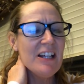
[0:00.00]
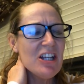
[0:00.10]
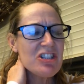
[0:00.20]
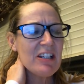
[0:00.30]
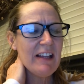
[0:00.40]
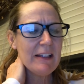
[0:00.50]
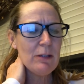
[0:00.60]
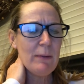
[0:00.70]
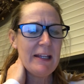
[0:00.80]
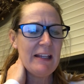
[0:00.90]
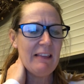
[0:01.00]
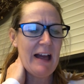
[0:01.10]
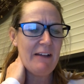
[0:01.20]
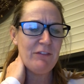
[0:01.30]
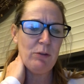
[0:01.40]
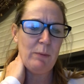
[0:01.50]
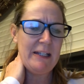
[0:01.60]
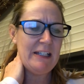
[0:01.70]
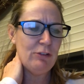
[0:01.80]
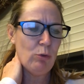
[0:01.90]
She liked the way he laughed, the way
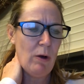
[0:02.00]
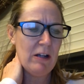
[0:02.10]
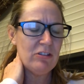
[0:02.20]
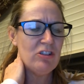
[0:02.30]
he talked.